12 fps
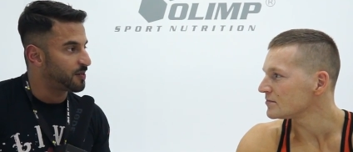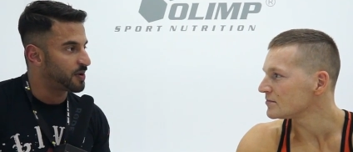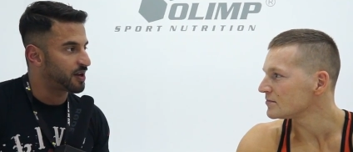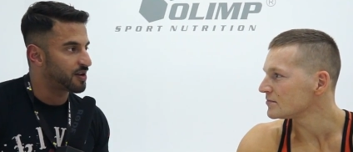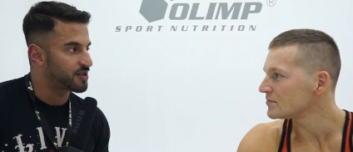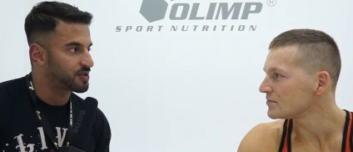
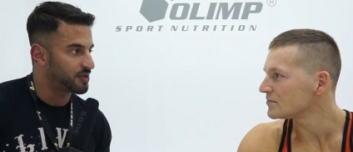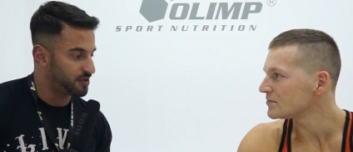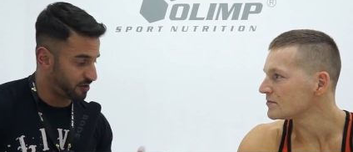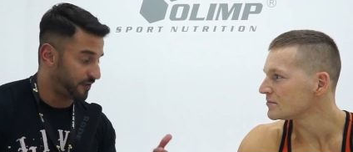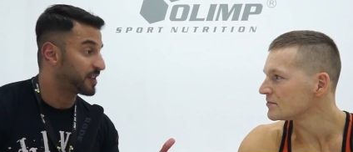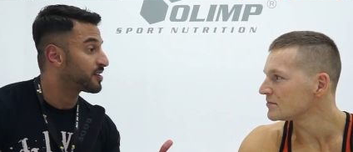Speaker 1: because
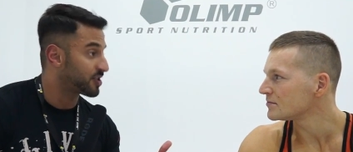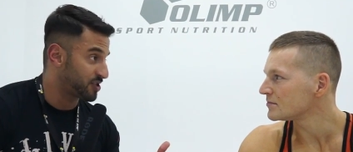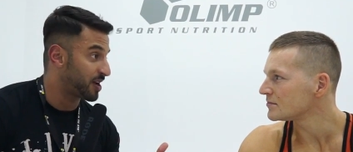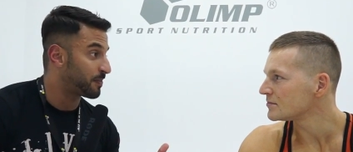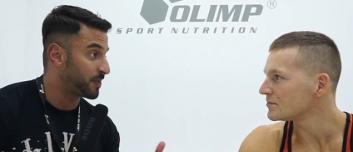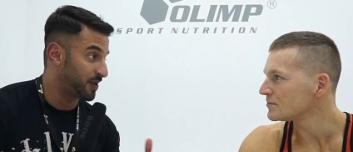you're a fitness
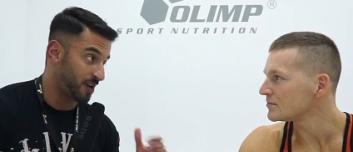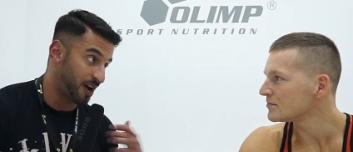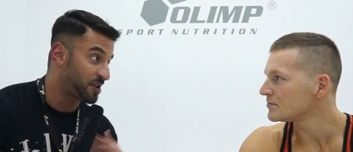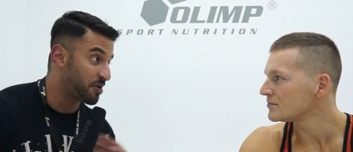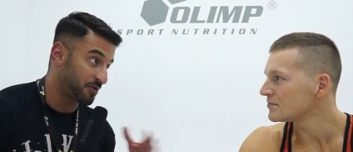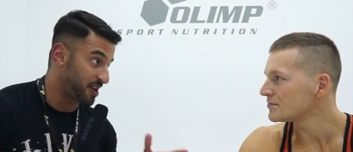champion.
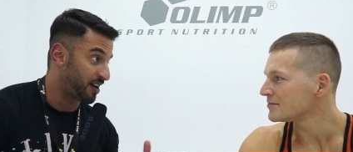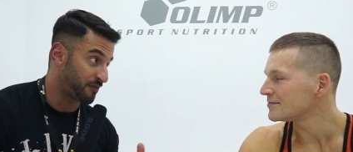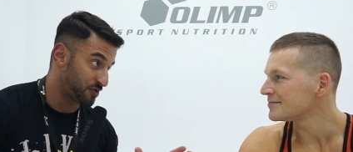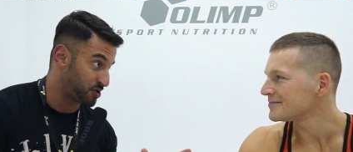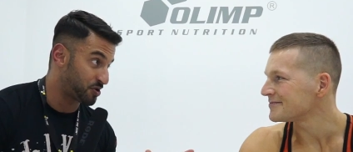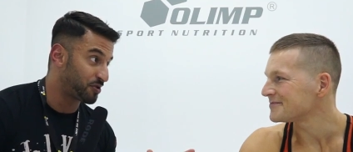I know that
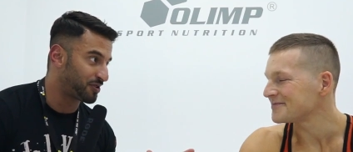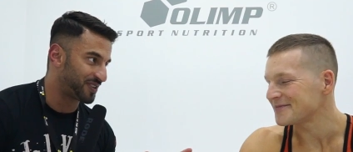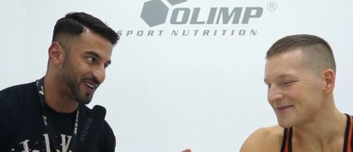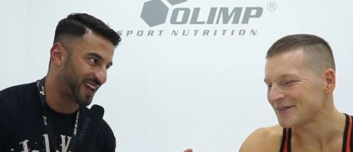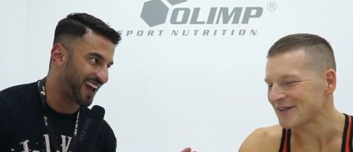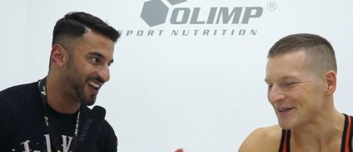for
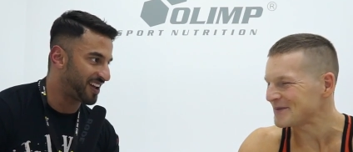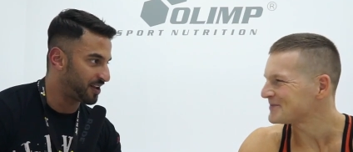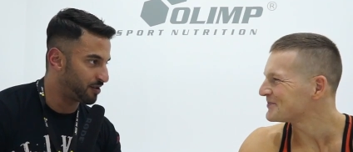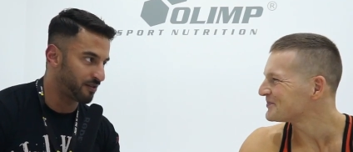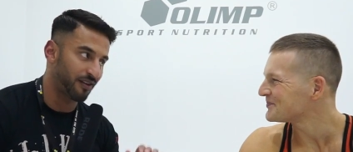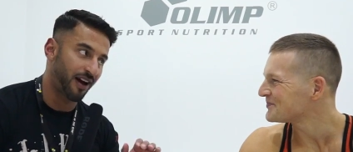sure. Okay,
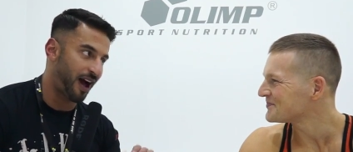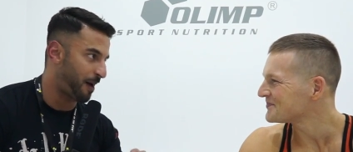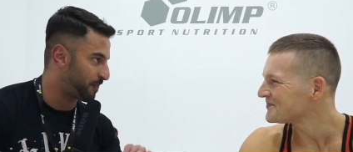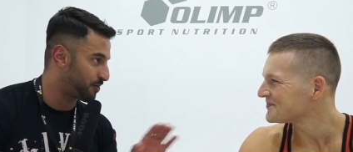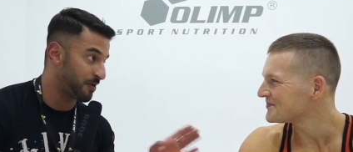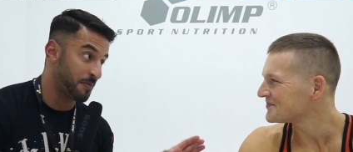you're an
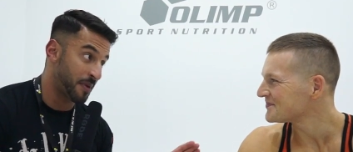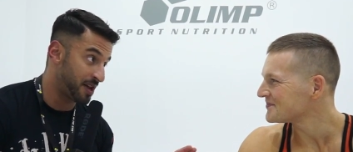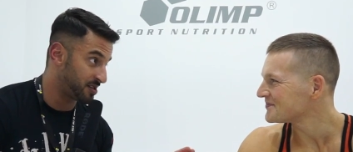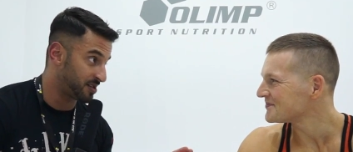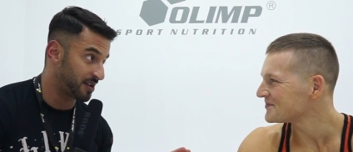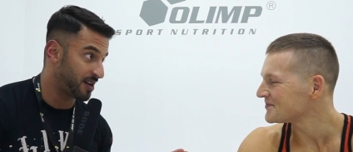absolute
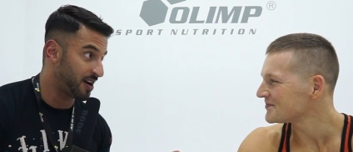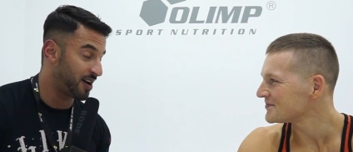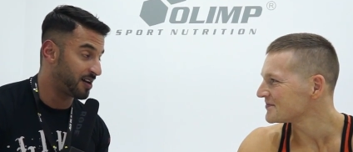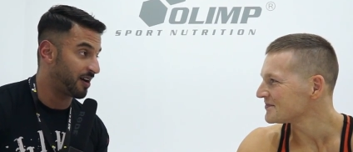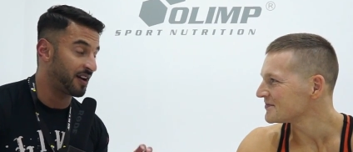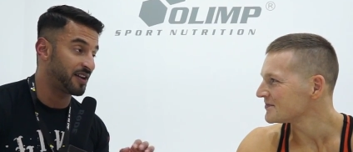amazing
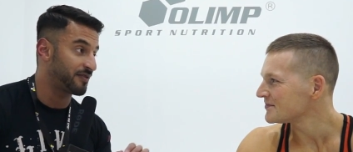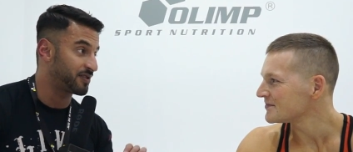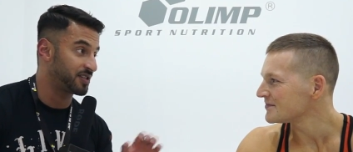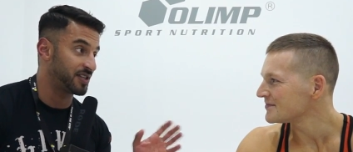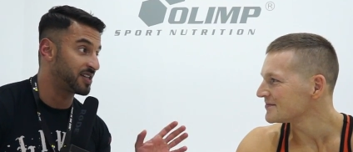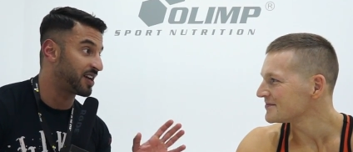guy. I've never
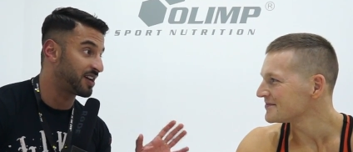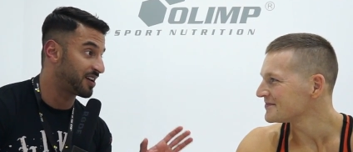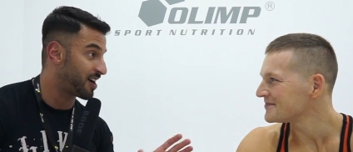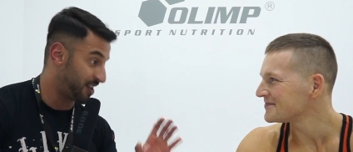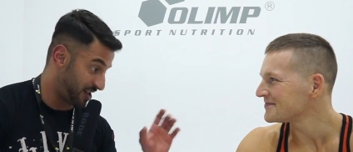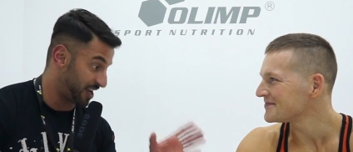seen any
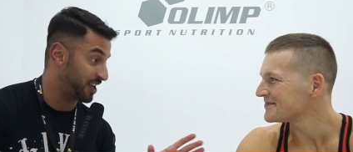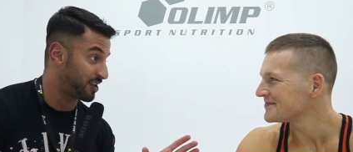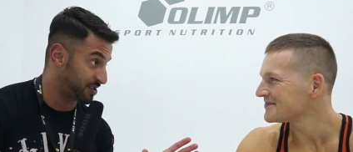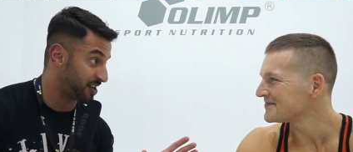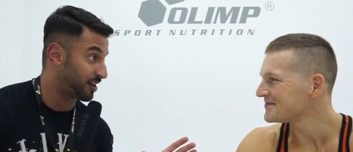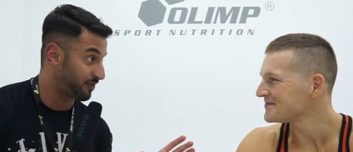guy like
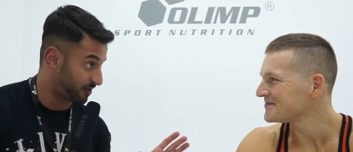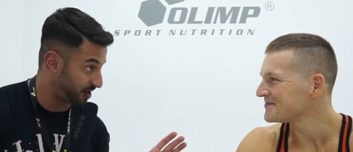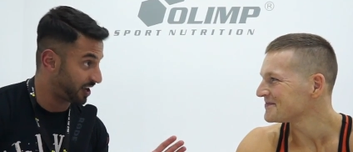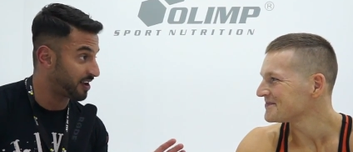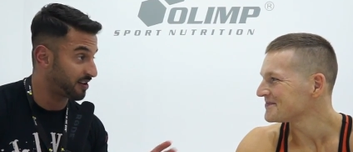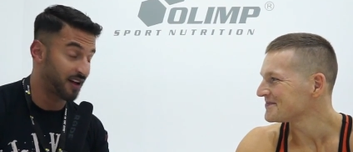yourself.
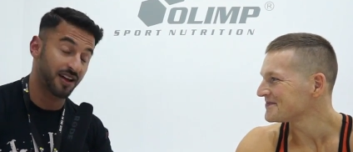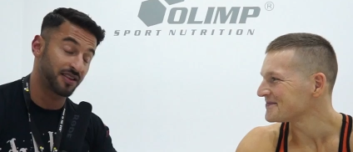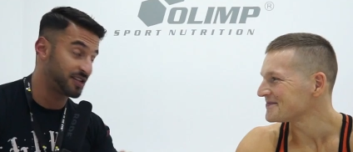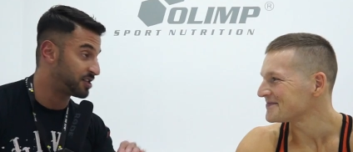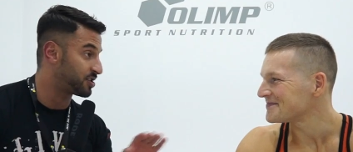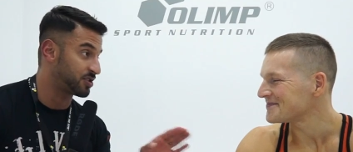Okay, and
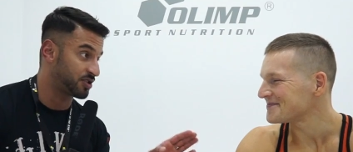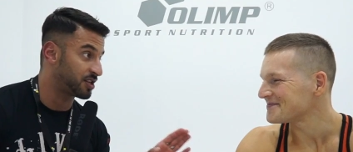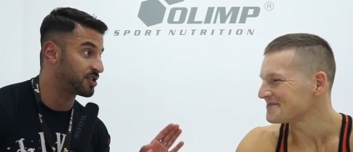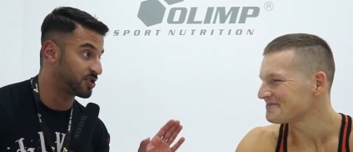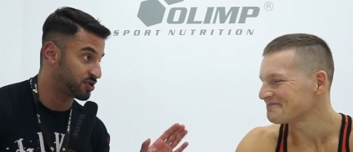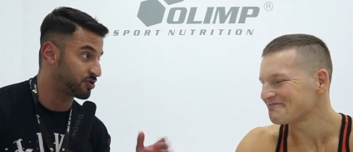this is
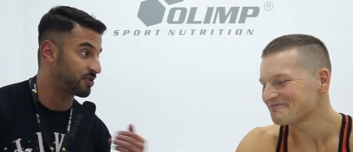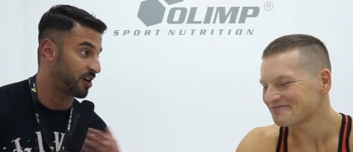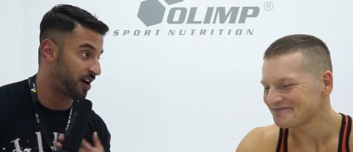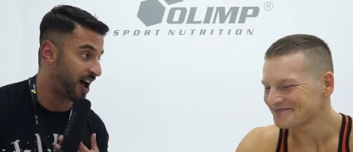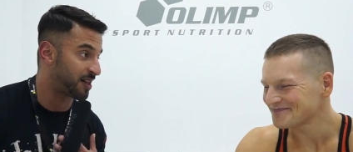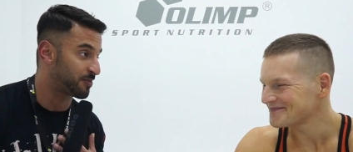this is true.
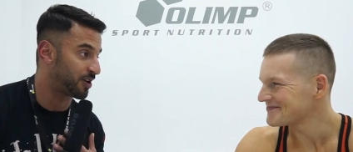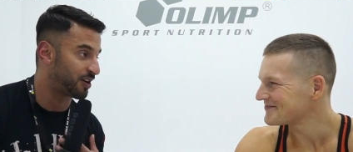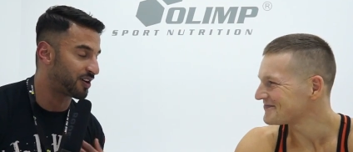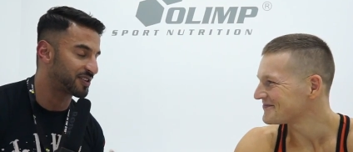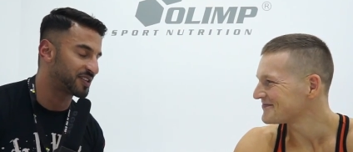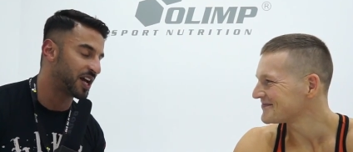I hand my
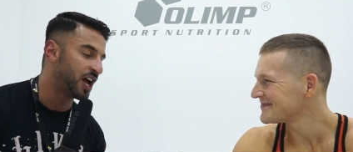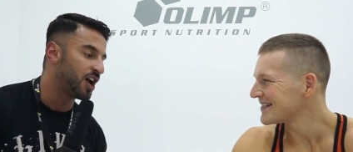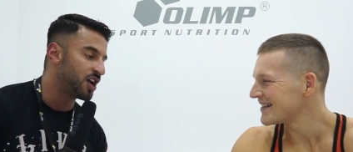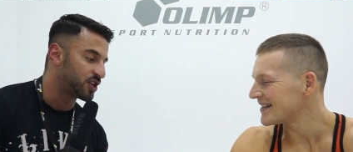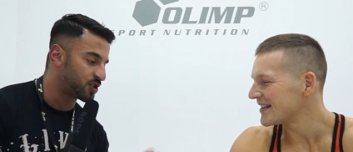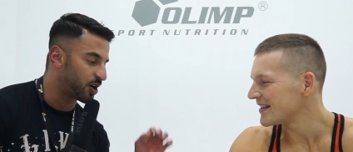heart.
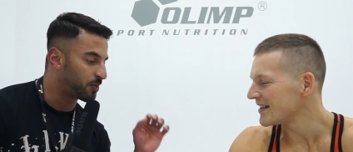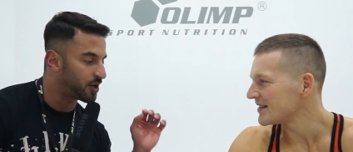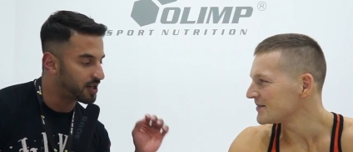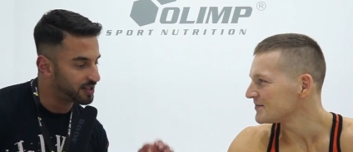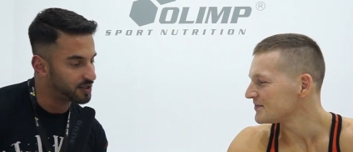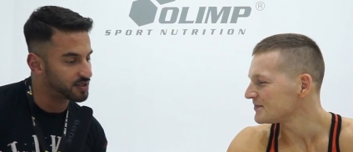So I'm
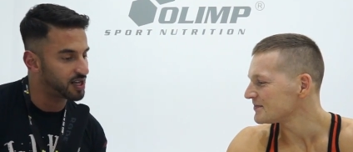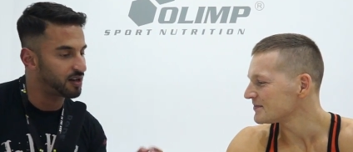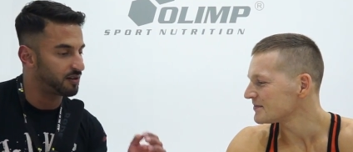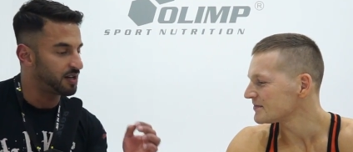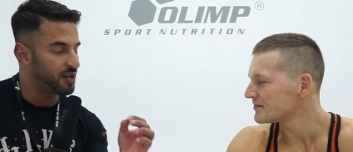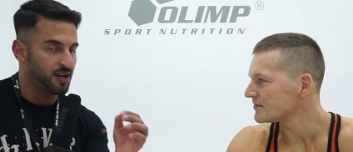gonna let
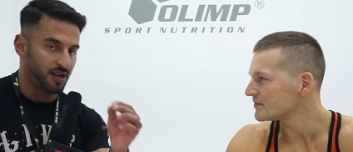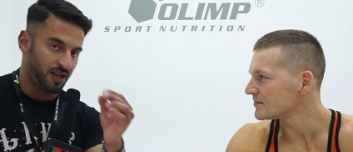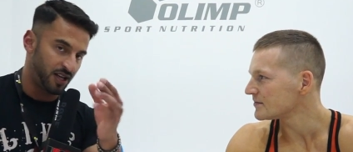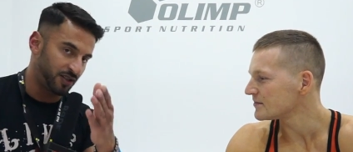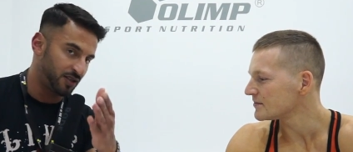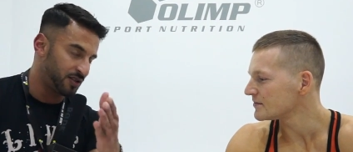yourself
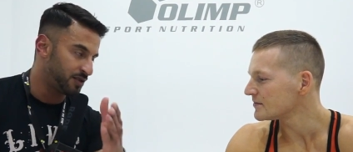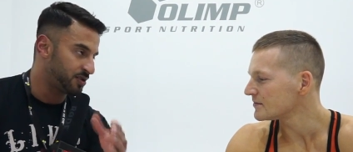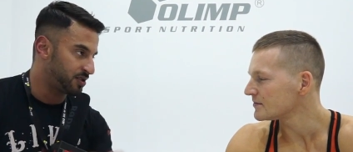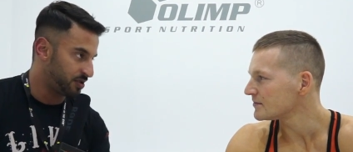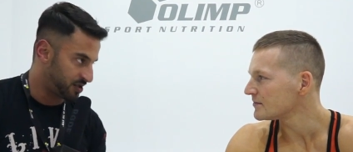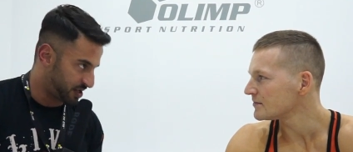
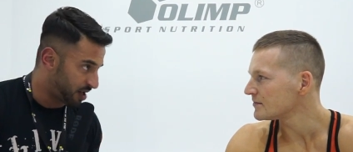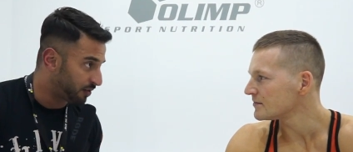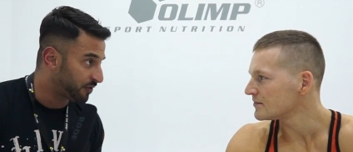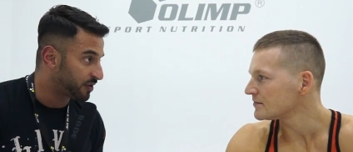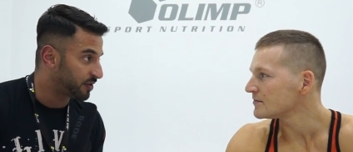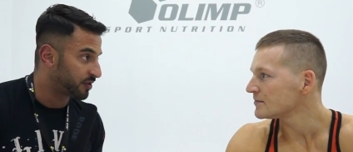introduce
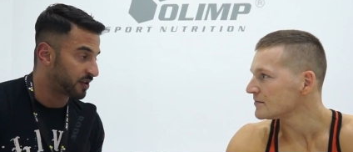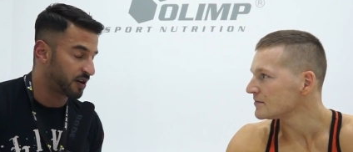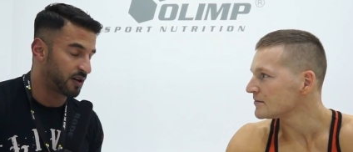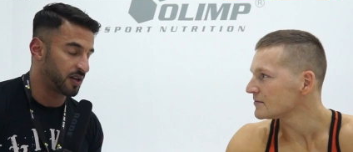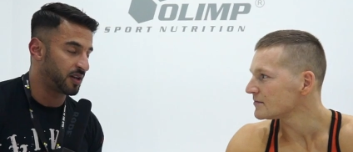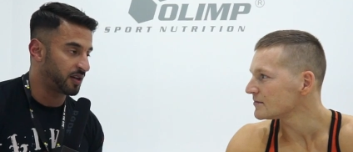yourself
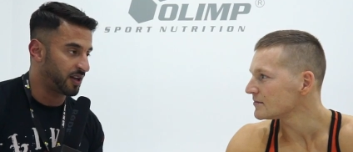in the,